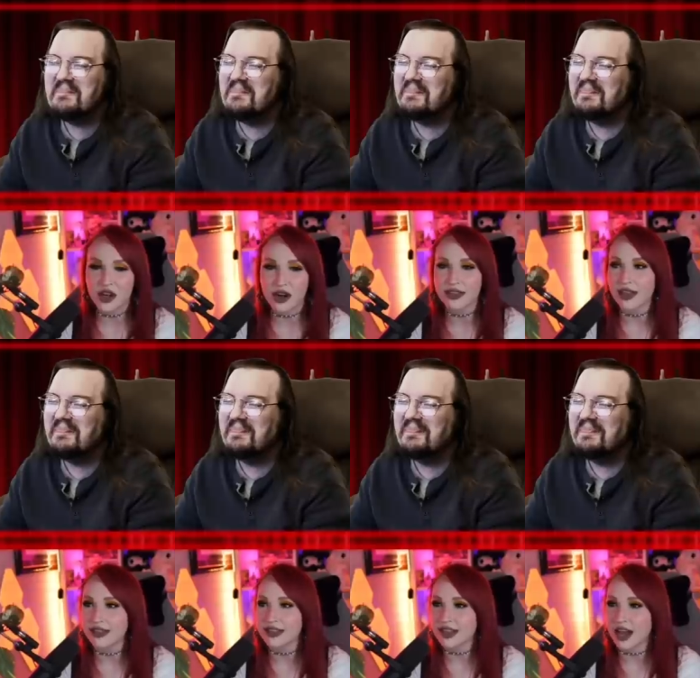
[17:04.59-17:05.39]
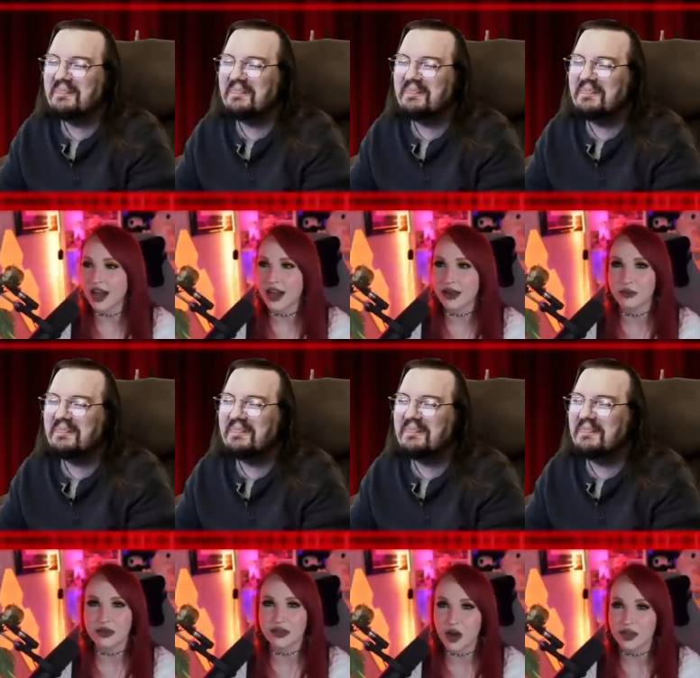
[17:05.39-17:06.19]
Speaker 1: am sorry that this guy
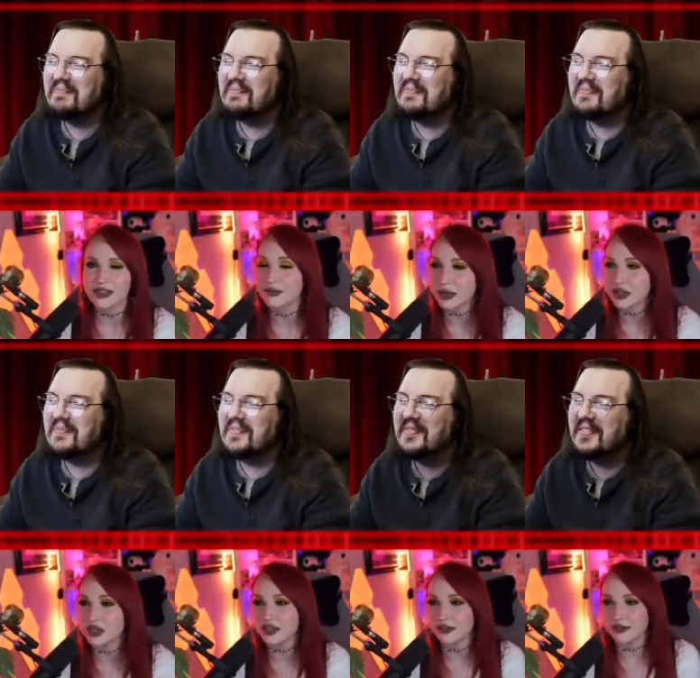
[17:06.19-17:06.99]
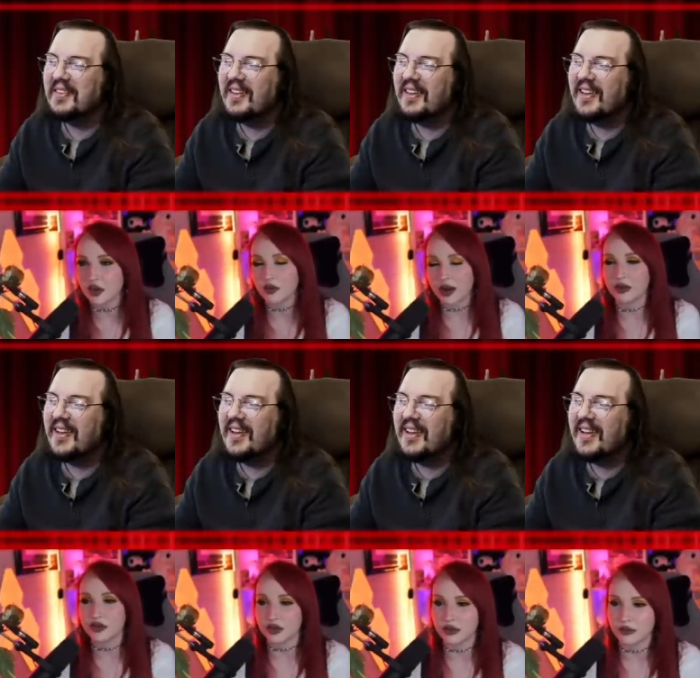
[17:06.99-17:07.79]
was causing mischief
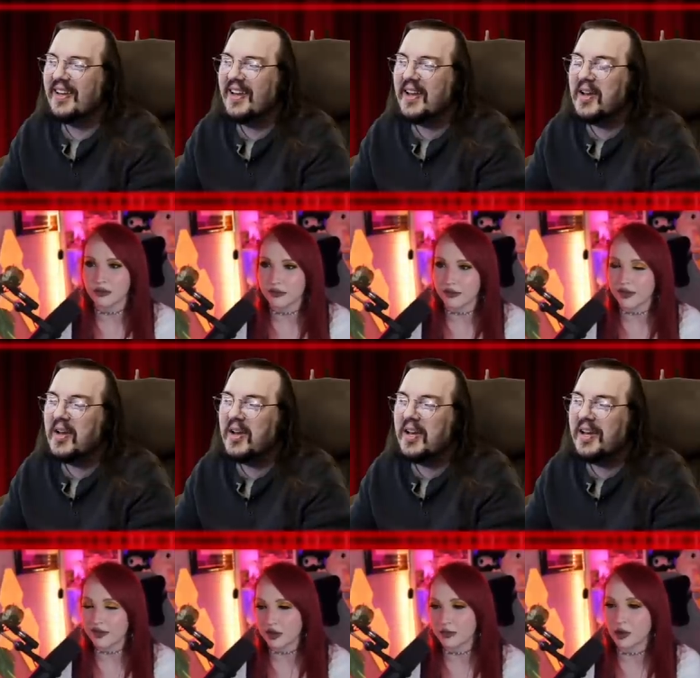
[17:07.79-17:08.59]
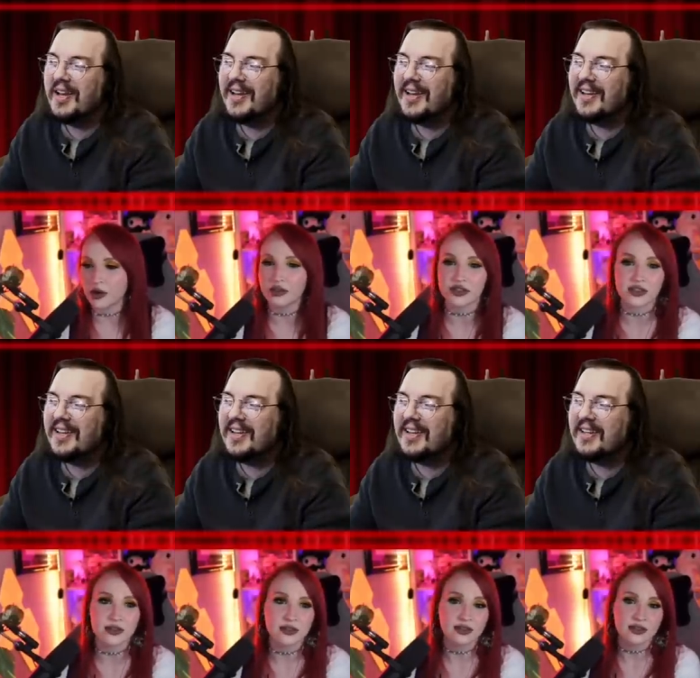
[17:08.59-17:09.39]
around your favorite
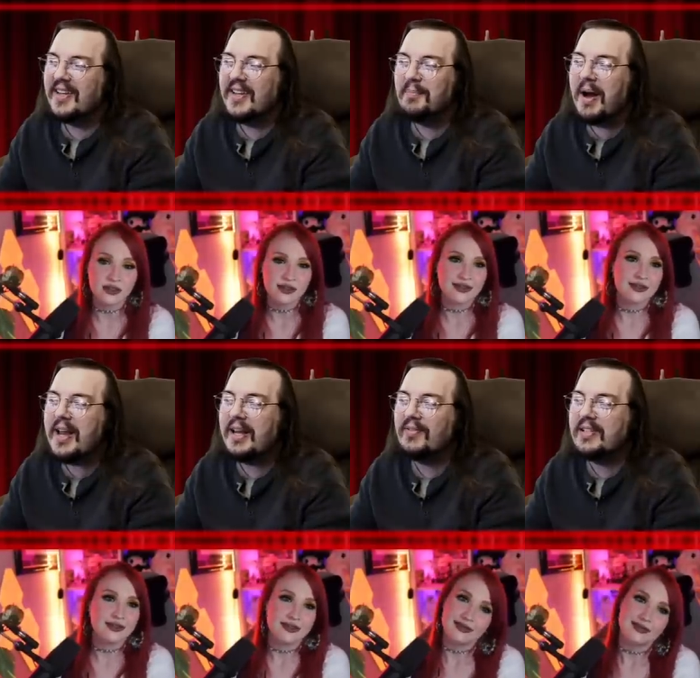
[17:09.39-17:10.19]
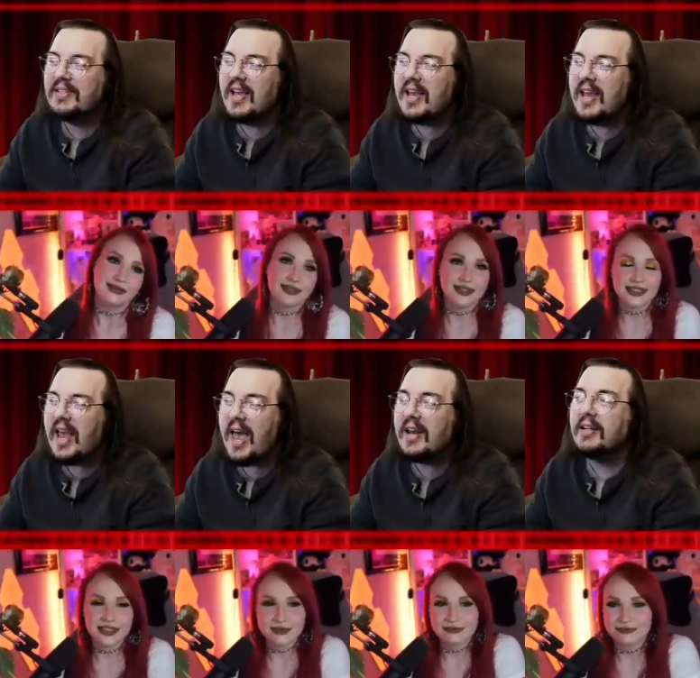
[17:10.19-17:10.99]
balls. You might
Speaker 2: even say he
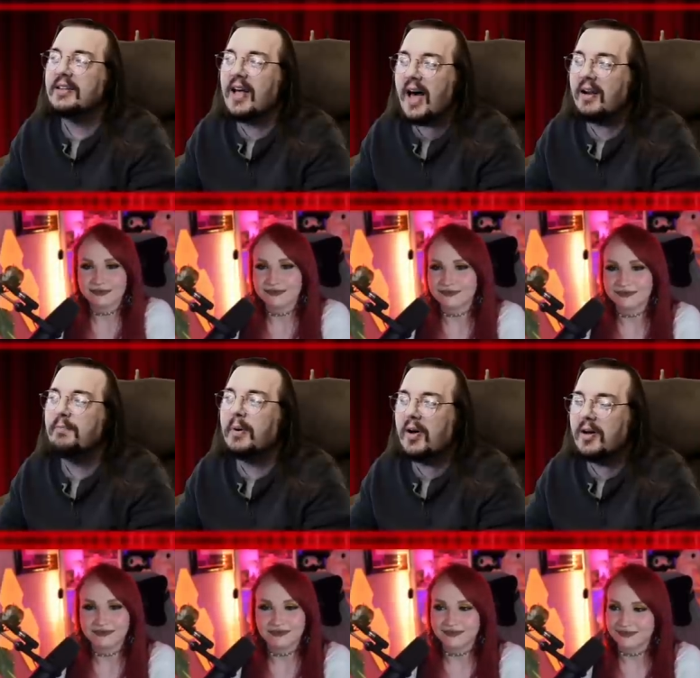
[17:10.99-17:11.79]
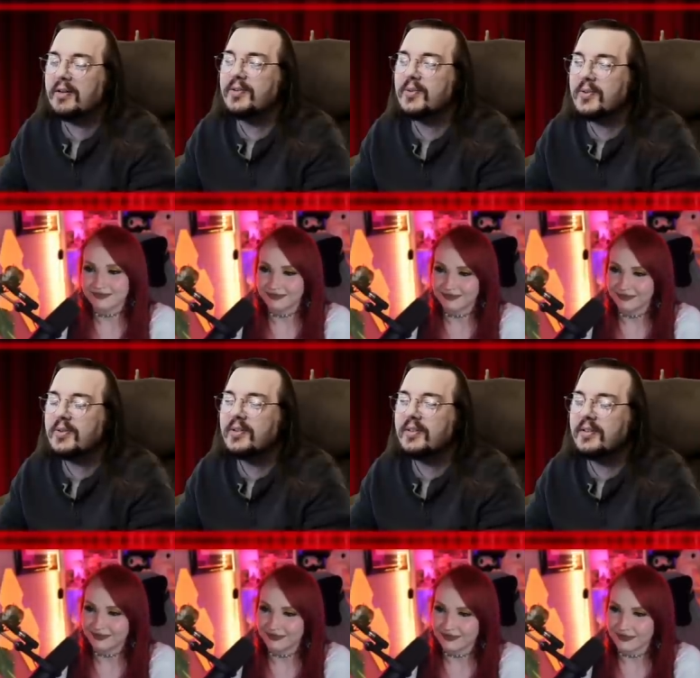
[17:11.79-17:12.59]
had a lot of balls.
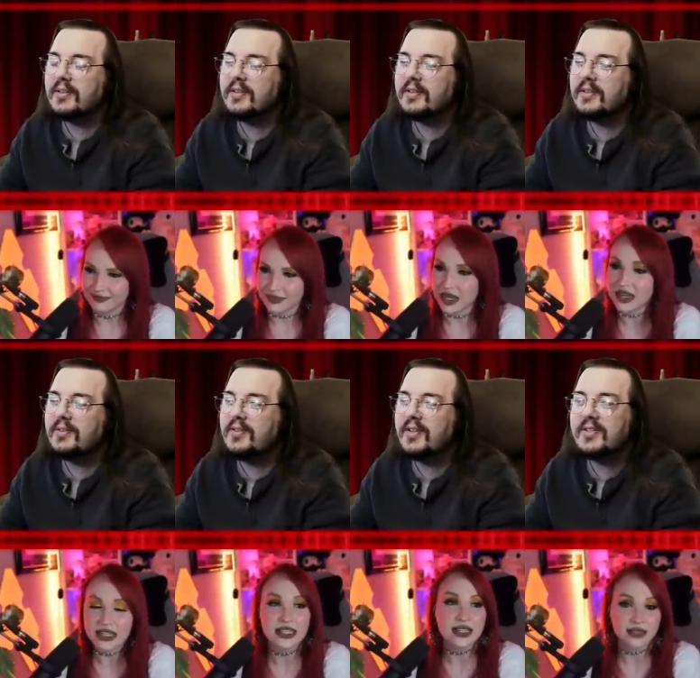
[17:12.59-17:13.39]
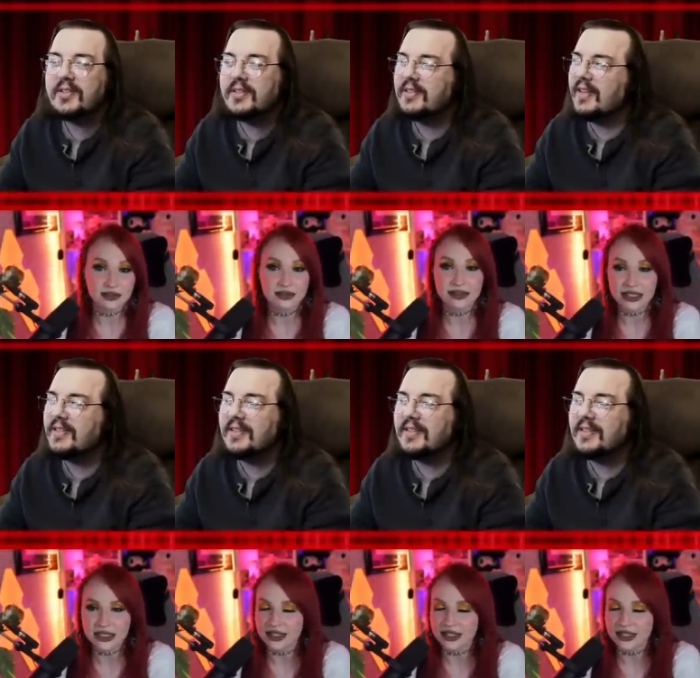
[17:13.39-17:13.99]
Yeah, he did.